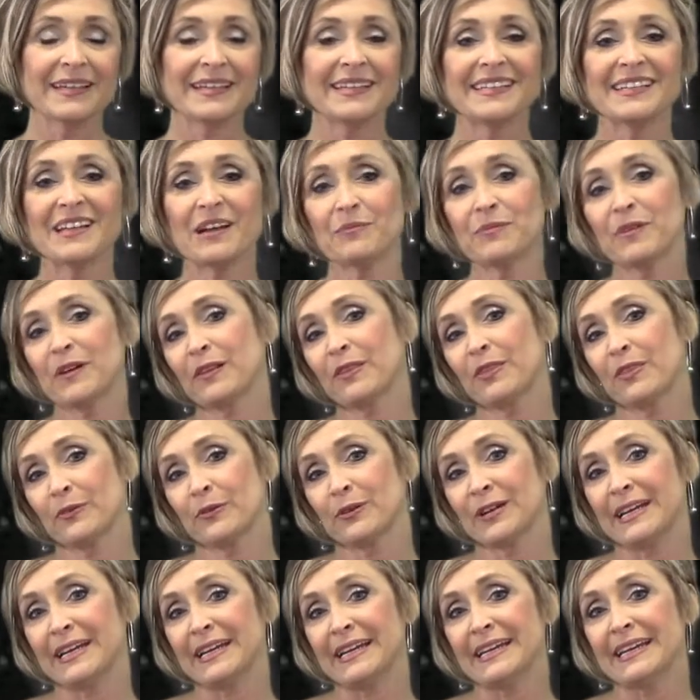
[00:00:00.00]
Number
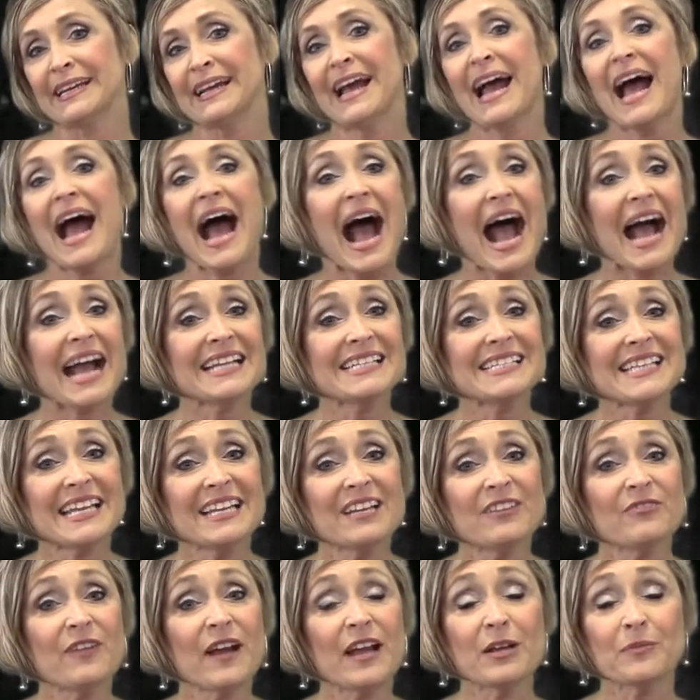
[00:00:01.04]
three,
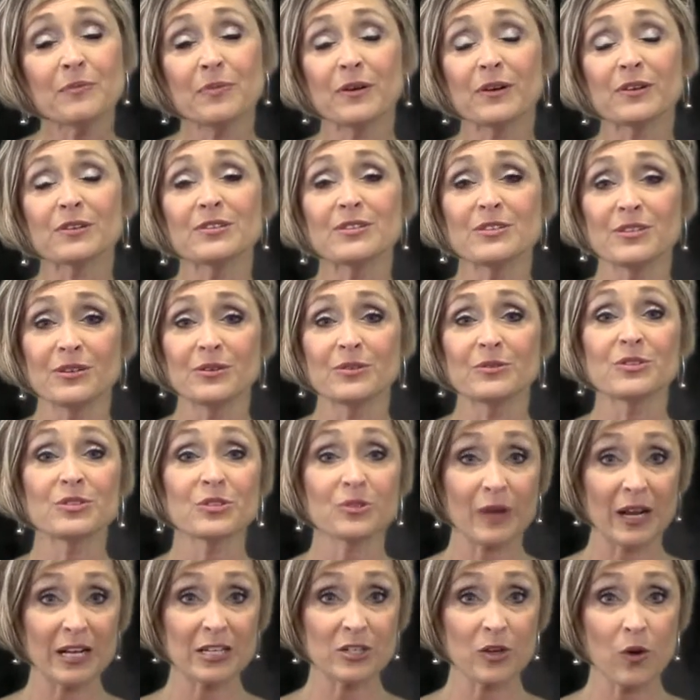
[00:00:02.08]
identify and pursue
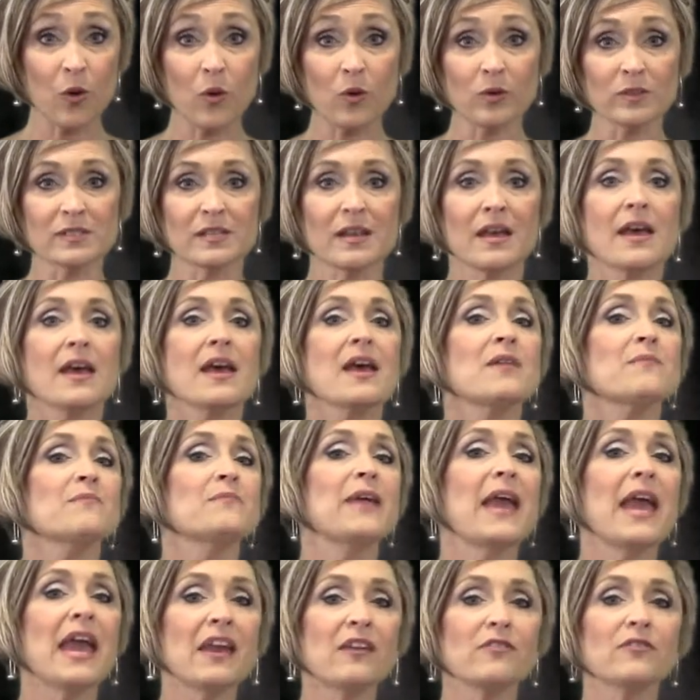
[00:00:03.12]
stretch goals.
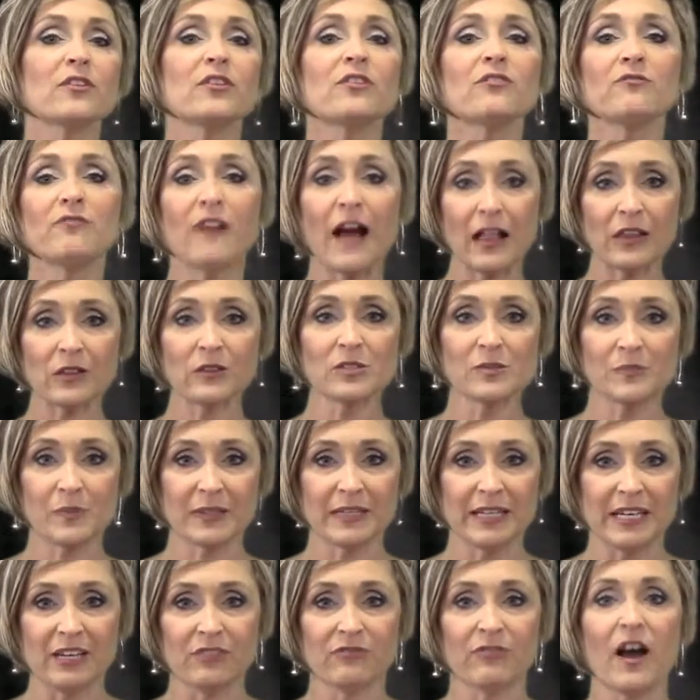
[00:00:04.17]
Behavior follows
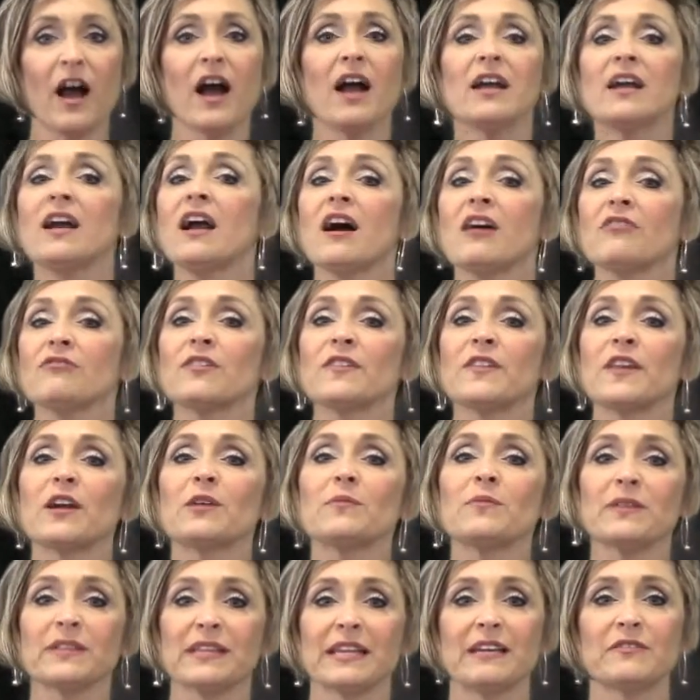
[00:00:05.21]
belief. Uncover
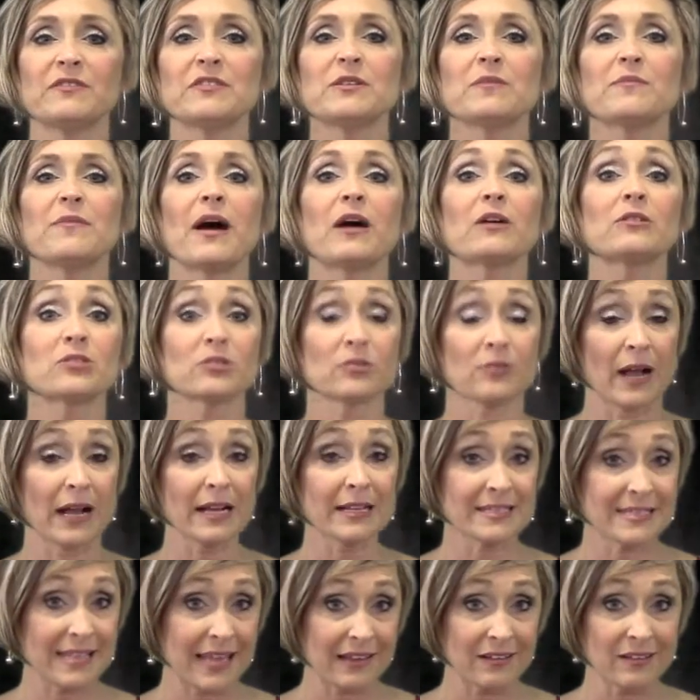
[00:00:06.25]
their beliefs about
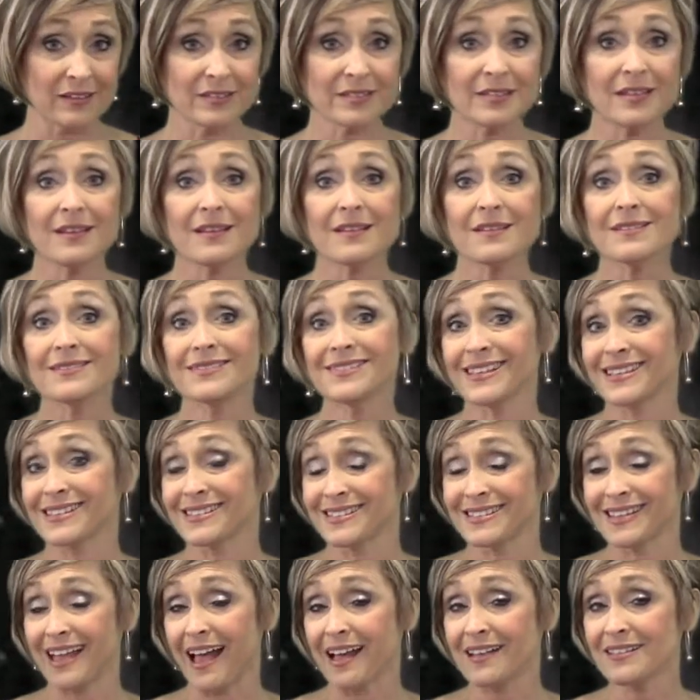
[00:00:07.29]
direct sales,
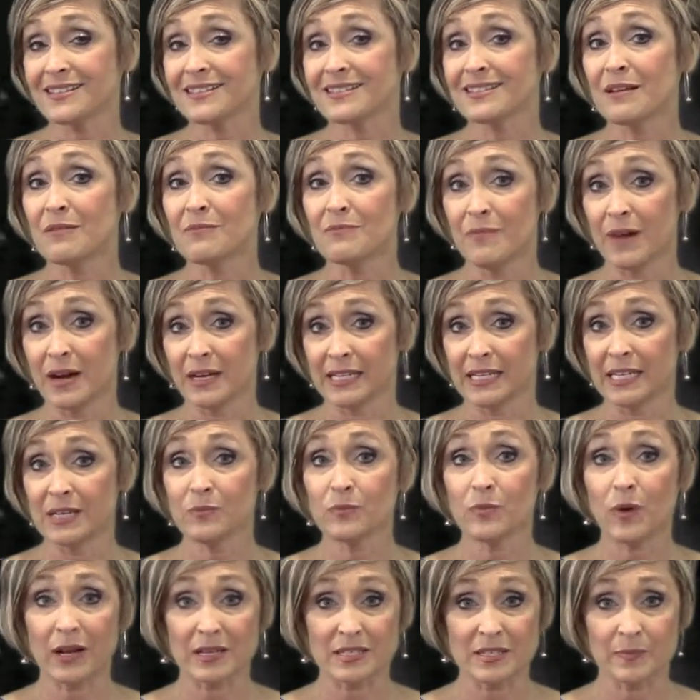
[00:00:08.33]
success, money,
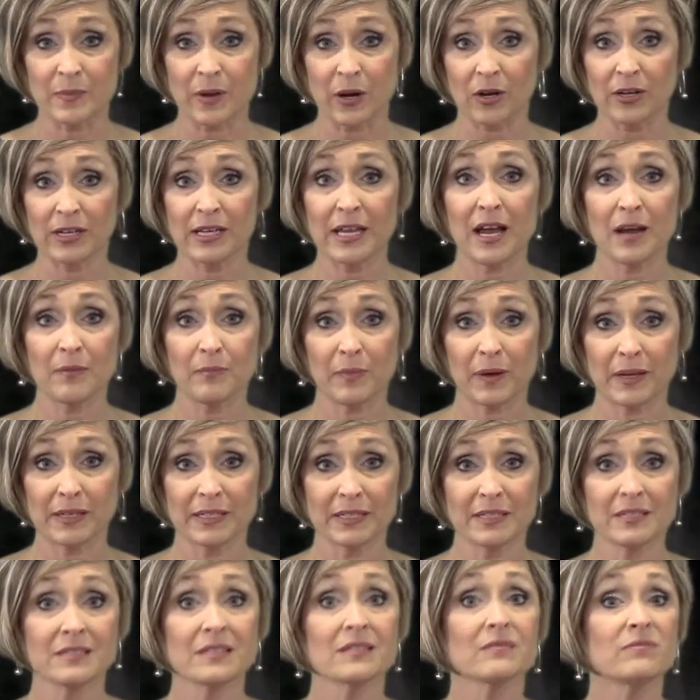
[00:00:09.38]
prosperity,
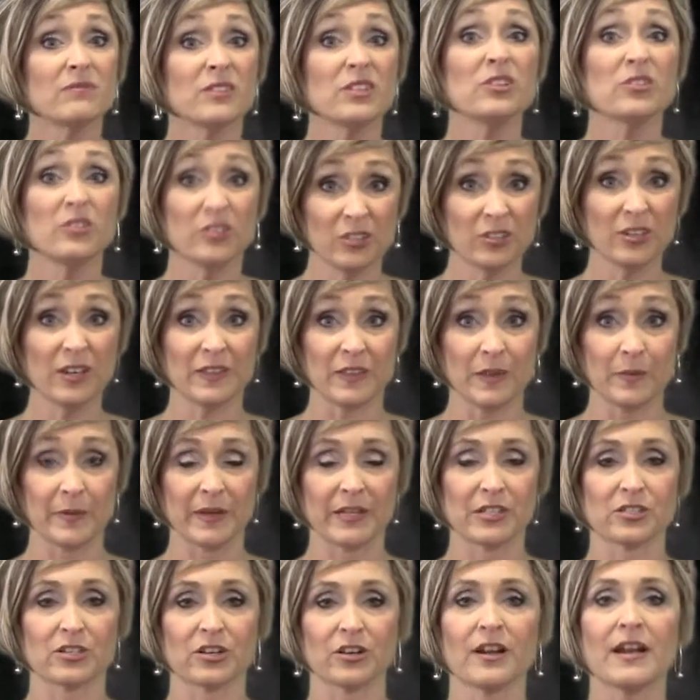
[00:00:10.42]
abundance. You get the
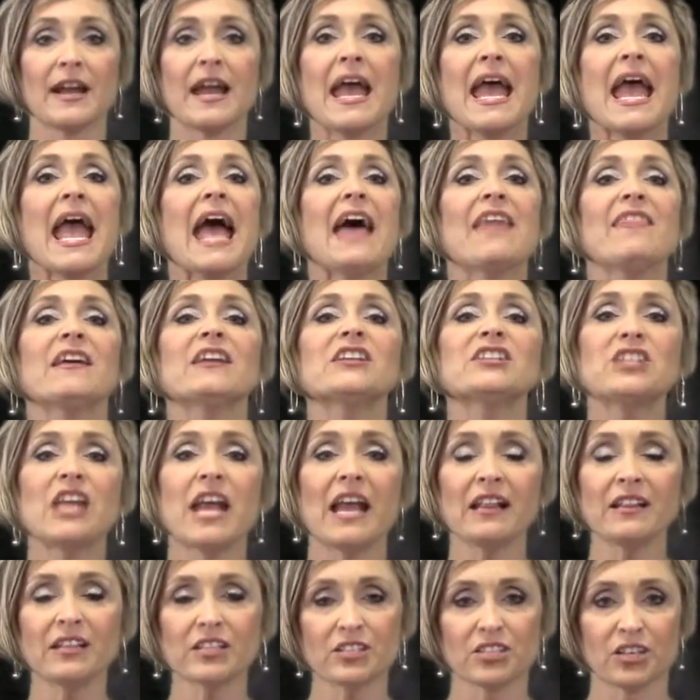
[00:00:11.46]
picture. And then
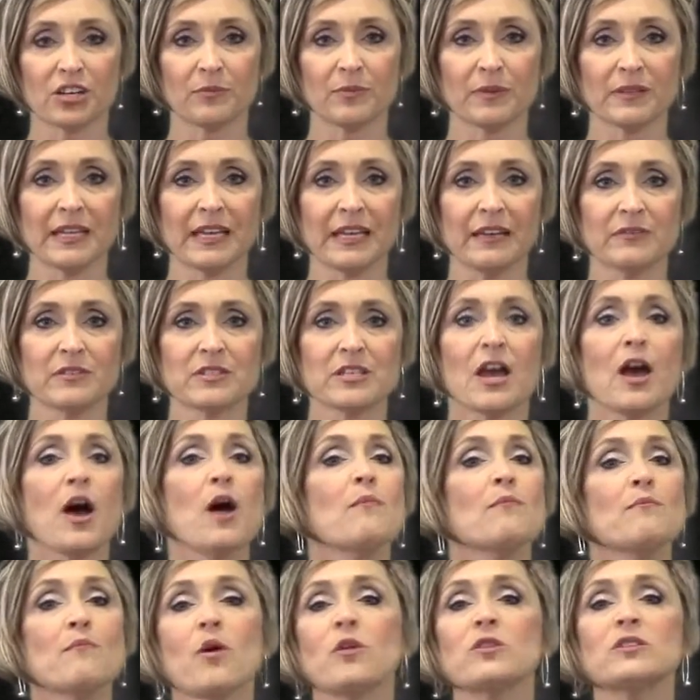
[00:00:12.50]
challenge their beliefs.
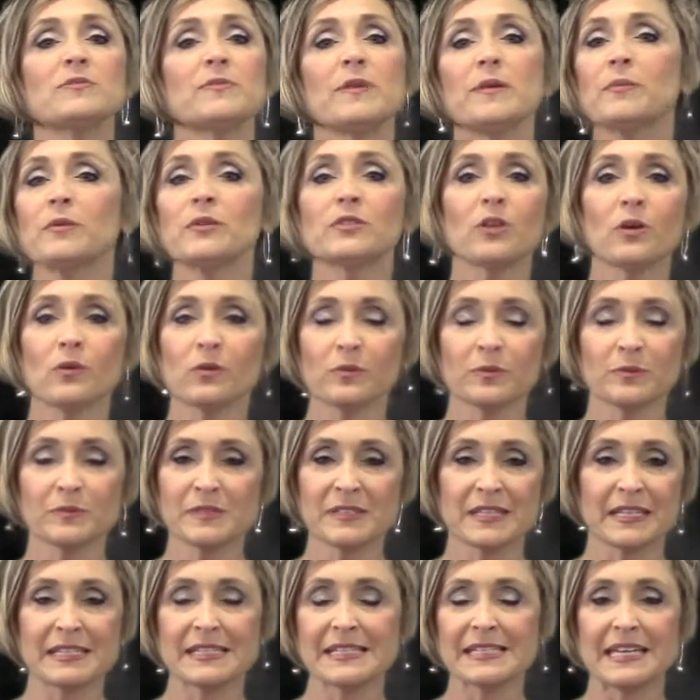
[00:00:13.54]
Most people don't
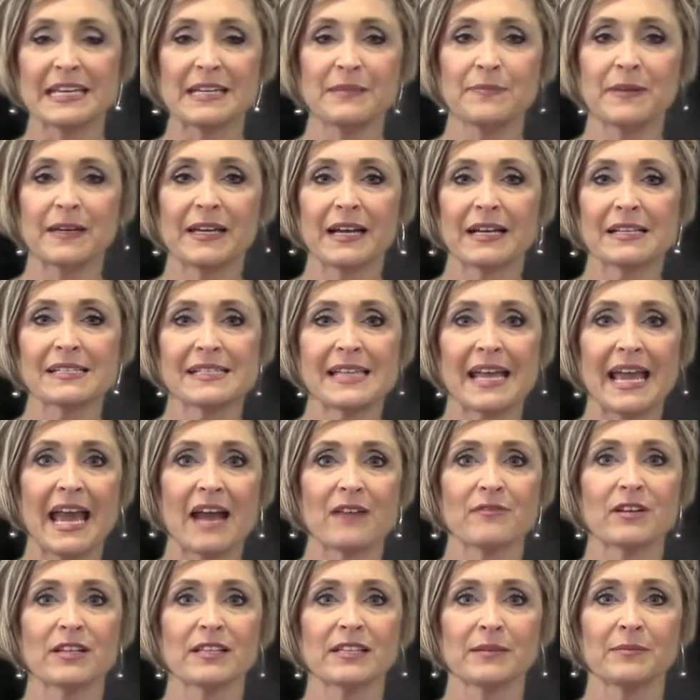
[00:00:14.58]
succeed because they
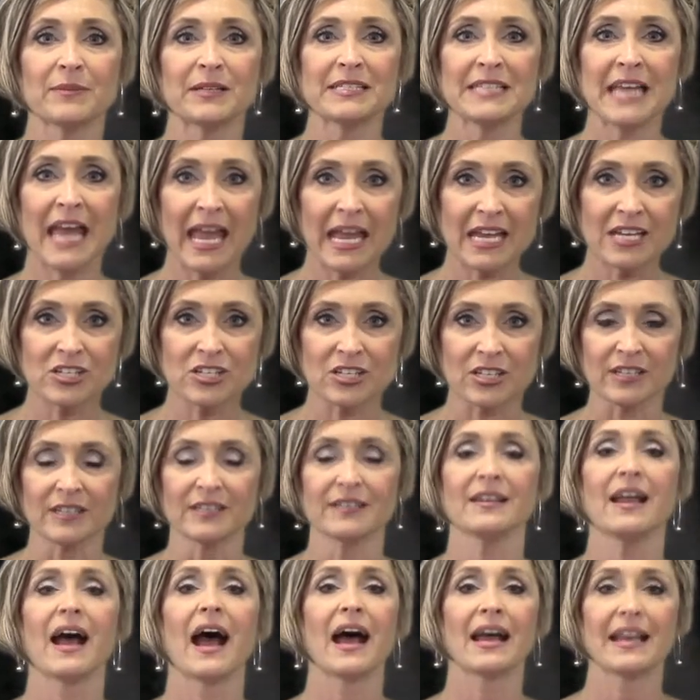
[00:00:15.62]
have a
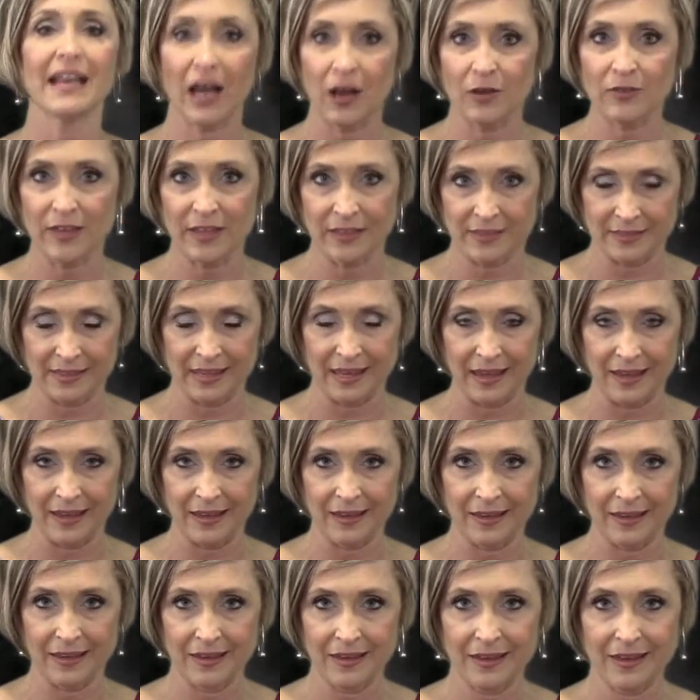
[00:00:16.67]
limitation on how they
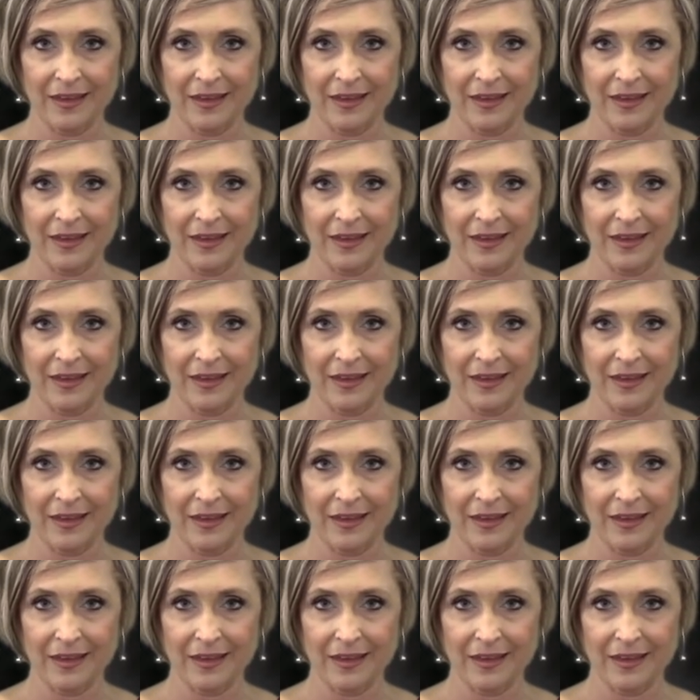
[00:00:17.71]
think.